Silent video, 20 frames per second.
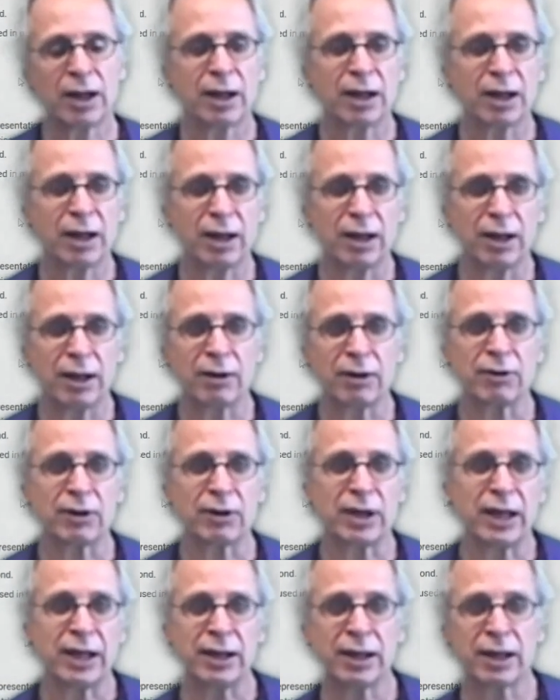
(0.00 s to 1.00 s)
And
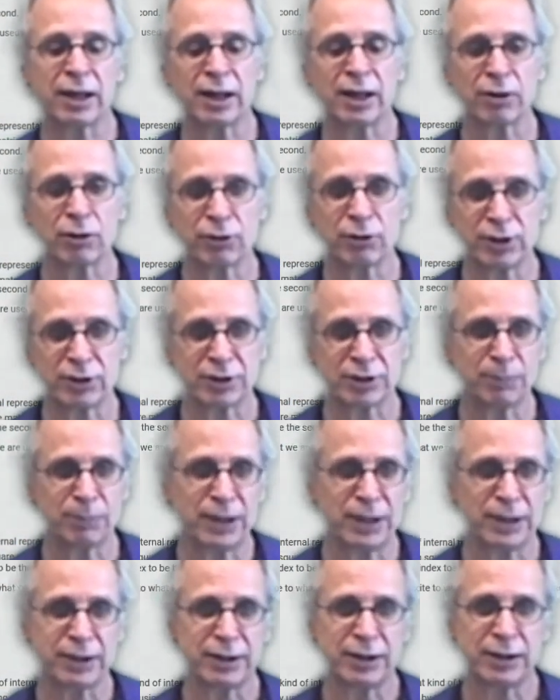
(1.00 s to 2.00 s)
any kind of
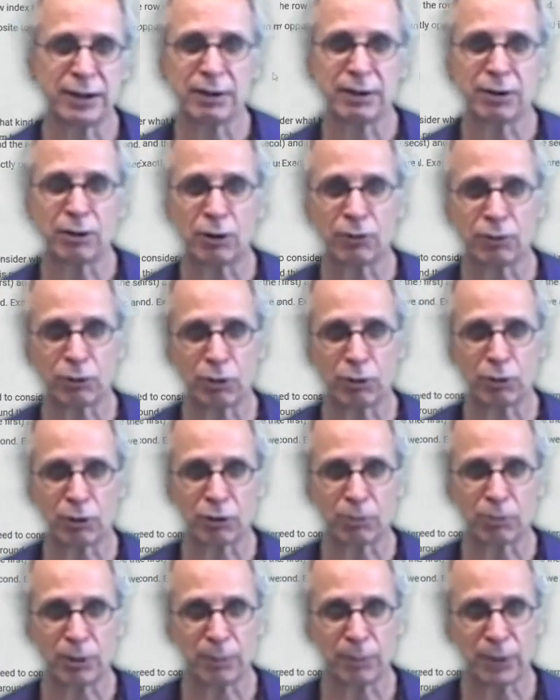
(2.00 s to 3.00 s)
instability, of course,
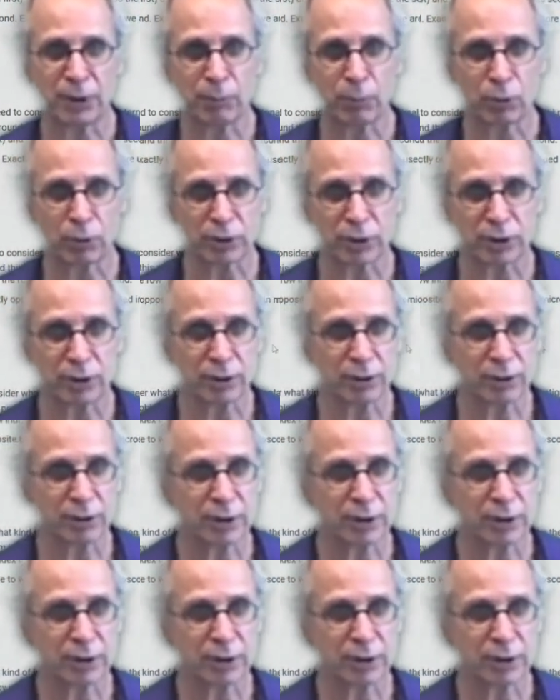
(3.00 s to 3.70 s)
will be important.